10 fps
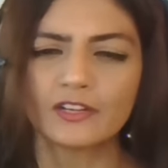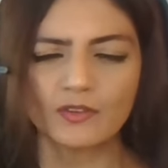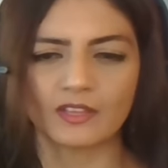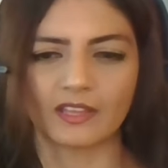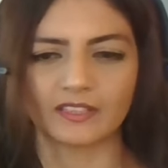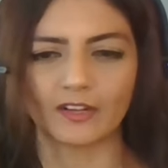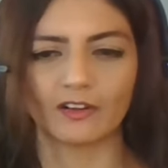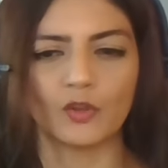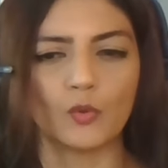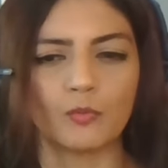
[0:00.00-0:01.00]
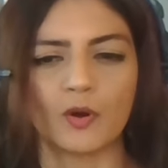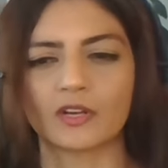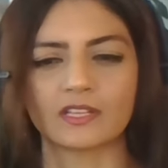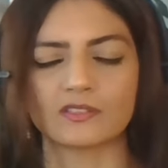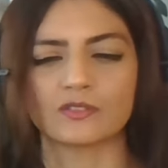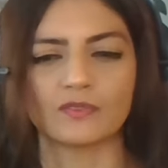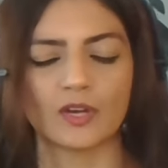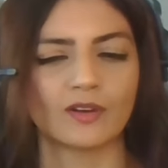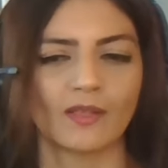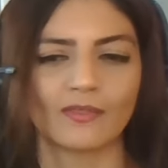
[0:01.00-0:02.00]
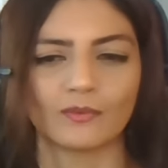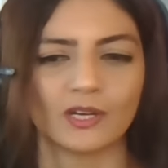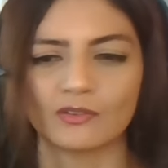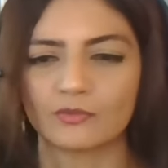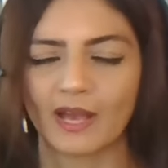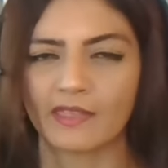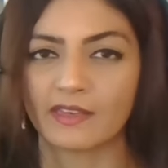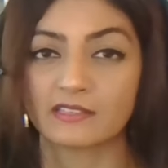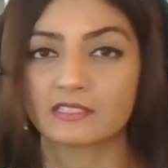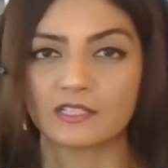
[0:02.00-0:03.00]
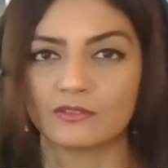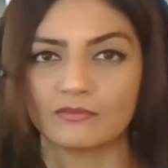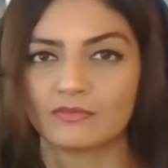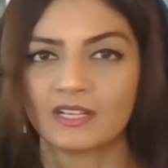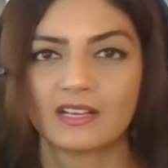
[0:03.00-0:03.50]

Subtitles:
I know that like there are little pockets of it around the world where they still,